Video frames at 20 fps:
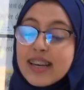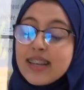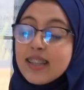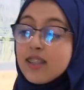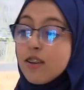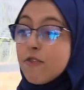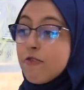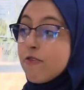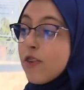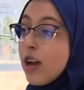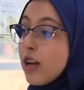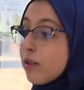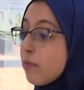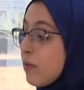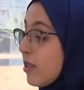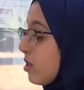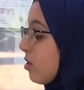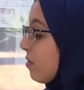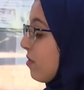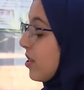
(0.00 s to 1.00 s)
It's a
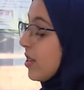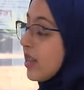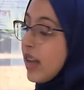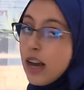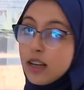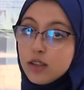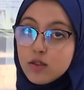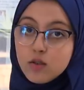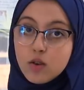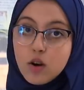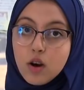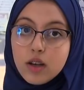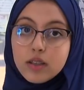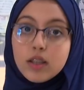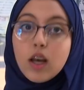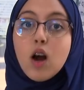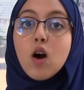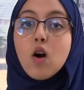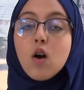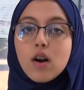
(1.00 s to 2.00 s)
fragment of an asteroid
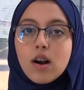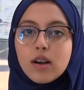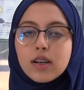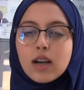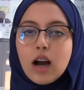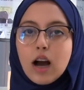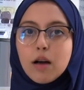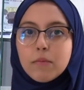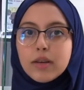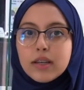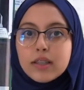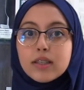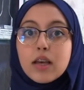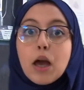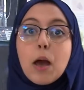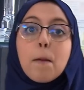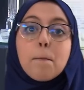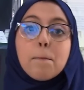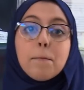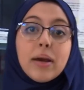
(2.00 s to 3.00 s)
or a comet
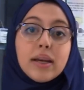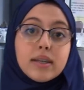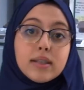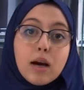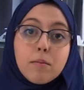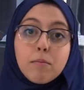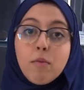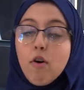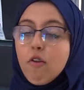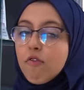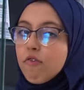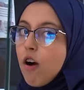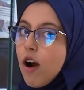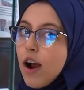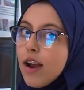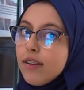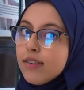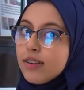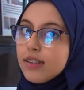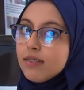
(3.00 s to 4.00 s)
made up of
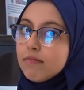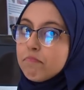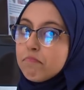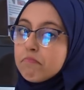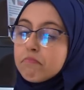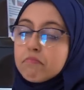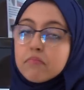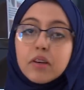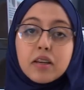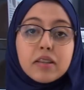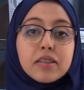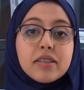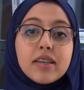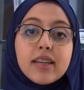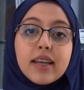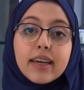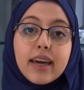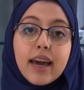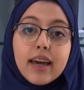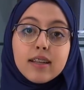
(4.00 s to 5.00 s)
iron,
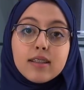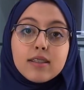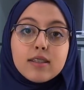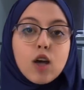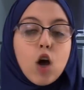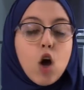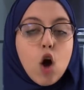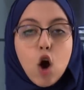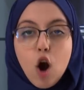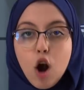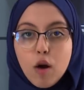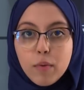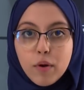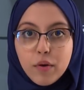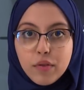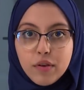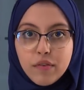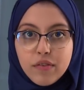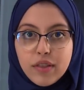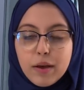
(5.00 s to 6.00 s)
silicates, or
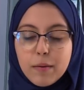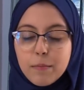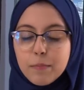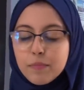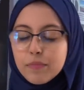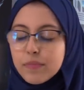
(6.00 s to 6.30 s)
both of them.